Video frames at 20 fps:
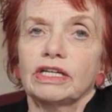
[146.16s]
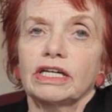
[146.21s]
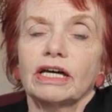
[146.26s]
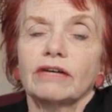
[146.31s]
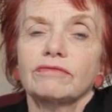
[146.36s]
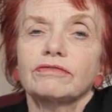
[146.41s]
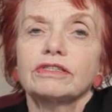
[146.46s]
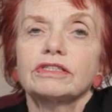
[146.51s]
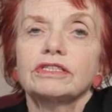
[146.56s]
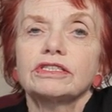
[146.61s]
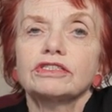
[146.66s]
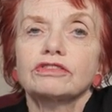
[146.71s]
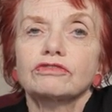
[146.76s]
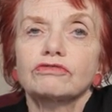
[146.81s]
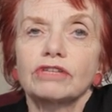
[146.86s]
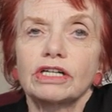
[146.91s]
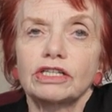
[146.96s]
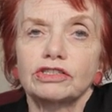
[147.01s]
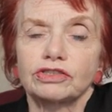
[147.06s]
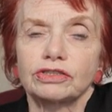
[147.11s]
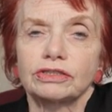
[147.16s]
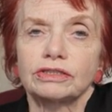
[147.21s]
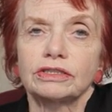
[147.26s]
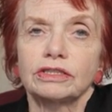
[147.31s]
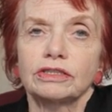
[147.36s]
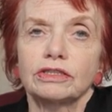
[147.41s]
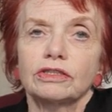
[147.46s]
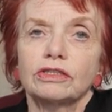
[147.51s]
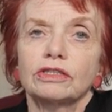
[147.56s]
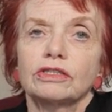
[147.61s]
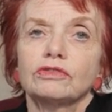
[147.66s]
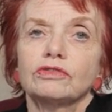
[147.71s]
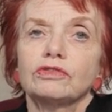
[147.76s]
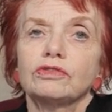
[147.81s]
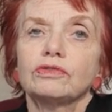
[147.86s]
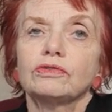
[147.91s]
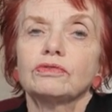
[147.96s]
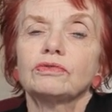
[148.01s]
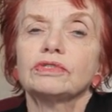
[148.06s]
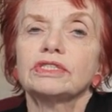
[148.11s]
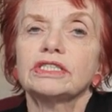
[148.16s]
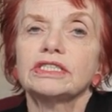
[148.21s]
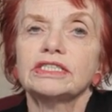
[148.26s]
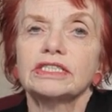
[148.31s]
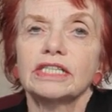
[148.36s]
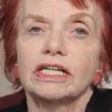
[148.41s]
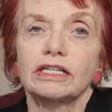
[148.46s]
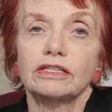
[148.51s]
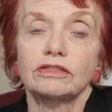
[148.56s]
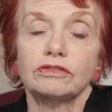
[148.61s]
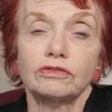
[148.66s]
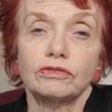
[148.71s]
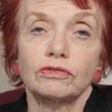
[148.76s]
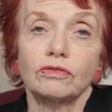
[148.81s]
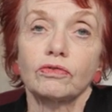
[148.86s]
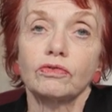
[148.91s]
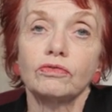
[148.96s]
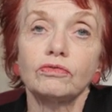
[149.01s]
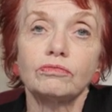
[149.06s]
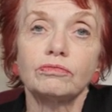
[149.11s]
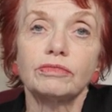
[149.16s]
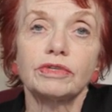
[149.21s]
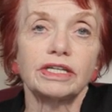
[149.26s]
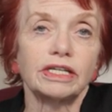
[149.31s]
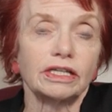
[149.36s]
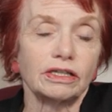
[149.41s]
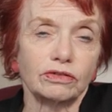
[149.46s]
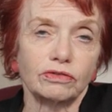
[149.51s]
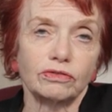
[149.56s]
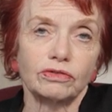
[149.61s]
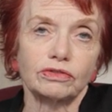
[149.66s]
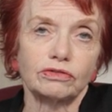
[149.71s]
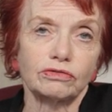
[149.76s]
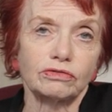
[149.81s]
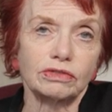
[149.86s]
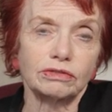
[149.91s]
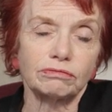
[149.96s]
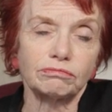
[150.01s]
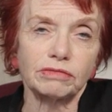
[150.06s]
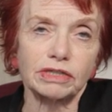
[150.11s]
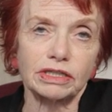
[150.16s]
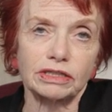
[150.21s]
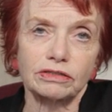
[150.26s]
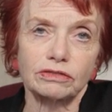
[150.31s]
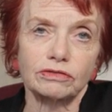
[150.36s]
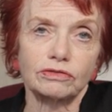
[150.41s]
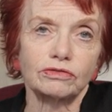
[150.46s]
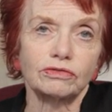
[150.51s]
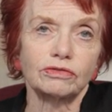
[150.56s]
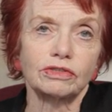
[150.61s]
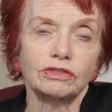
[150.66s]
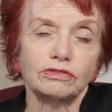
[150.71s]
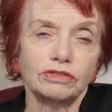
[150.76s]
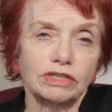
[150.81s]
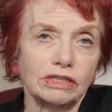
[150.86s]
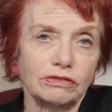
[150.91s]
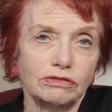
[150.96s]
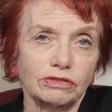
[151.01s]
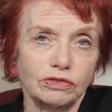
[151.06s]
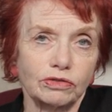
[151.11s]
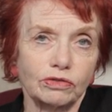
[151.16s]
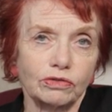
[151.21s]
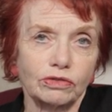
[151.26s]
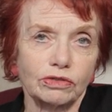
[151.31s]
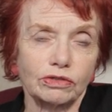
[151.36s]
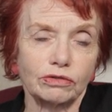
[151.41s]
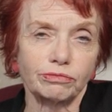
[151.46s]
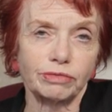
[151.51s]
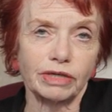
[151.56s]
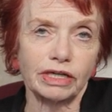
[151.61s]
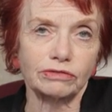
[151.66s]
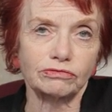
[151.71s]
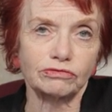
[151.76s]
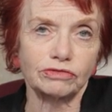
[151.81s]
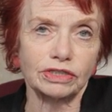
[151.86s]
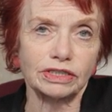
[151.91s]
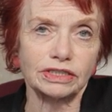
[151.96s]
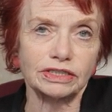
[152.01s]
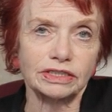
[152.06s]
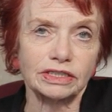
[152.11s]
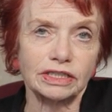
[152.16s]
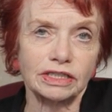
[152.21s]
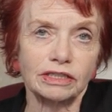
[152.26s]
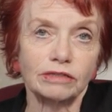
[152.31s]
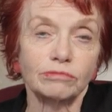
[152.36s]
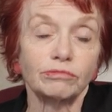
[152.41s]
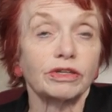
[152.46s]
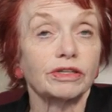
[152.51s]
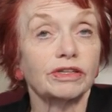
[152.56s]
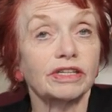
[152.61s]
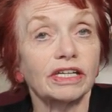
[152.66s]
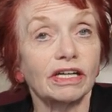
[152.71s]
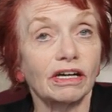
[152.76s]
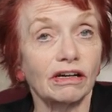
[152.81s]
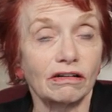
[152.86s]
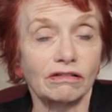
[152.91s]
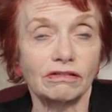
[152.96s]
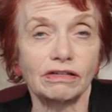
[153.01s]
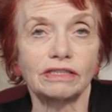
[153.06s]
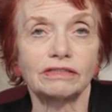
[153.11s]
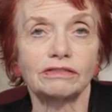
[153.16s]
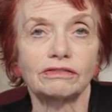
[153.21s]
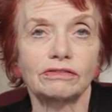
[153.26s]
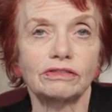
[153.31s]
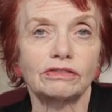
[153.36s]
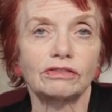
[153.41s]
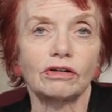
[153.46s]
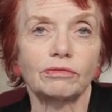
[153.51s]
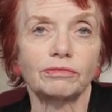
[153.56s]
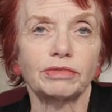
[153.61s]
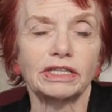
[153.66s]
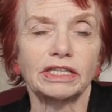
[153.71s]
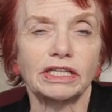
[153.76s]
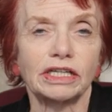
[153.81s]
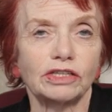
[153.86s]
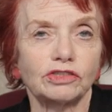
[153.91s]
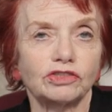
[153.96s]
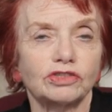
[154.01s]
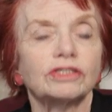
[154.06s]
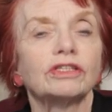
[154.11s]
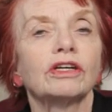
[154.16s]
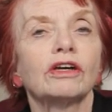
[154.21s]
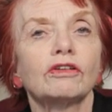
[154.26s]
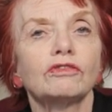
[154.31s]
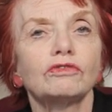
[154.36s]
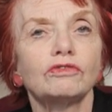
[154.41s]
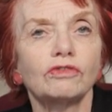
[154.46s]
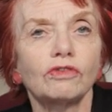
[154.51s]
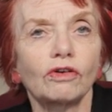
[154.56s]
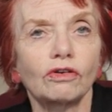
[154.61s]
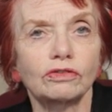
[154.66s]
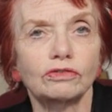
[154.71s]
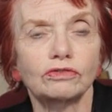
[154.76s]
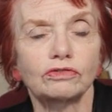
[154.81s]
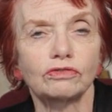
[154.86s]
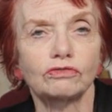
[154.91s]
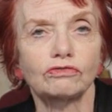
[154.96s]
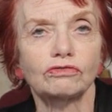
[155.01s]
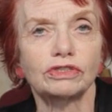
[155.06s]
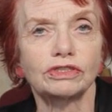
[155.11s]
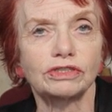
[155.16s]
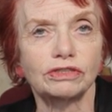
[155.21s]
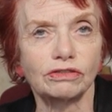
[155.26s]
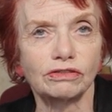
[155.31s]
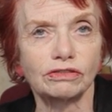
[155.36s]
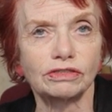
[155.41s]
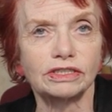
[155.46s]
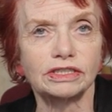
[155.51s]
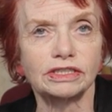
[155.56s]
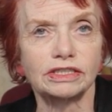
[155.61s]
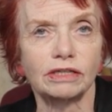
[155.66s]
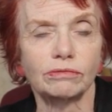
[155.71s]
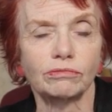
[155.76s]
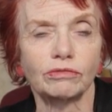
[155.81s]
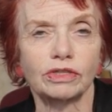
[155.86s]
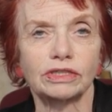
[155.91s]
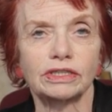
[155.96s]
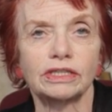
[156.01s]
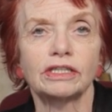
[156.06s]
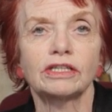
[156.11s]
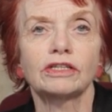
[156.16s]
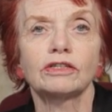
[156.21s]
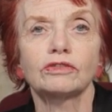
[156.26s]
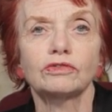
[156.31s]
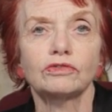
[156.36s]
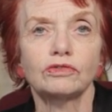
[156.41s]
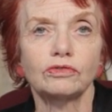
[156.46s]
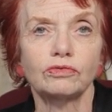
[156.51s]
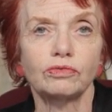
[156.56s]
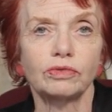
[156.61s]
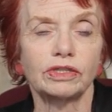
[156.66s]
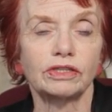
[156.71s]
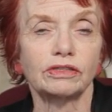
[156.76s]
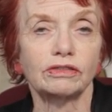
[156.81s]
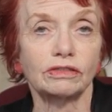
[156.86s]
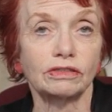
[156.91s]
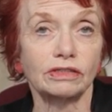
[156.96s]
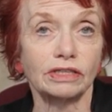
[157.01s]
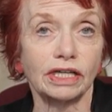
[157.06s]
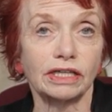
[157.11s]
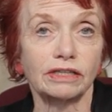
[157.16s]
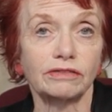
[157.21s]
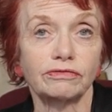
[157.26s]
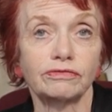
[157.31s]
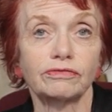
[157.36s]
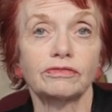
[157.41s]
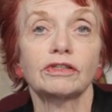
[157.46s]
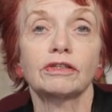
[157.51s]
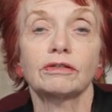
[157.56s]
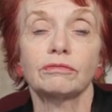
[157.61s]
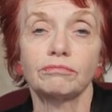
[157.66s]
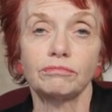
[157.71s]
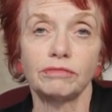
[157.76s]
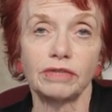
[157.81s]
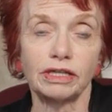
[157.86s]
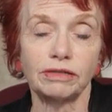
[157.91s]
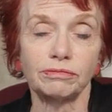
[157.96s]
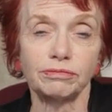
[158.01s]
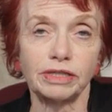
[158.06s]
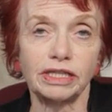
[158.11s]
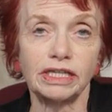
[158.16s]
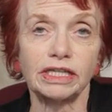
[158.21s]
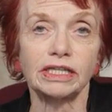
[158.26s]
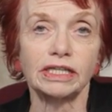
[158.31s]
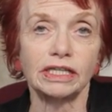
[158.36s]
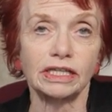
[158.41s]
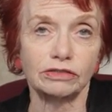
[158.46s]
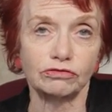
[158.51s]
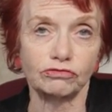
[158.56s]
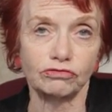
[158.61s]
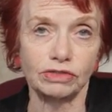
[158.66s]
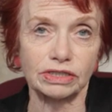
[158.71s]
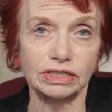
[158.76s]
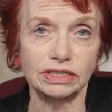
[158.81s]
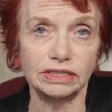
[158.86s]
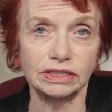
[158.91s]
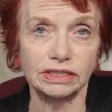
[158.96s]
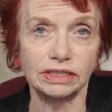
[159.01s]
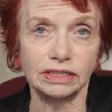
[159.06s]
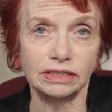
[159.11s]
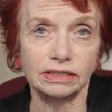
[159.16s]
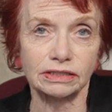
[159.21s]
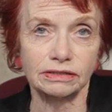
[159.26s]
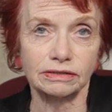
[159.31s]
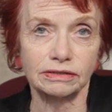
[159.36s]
have the discretion to decide whom they are going to admit to their territorial boundaries, but they are under an obligation not to return someone to where their life may be at risk.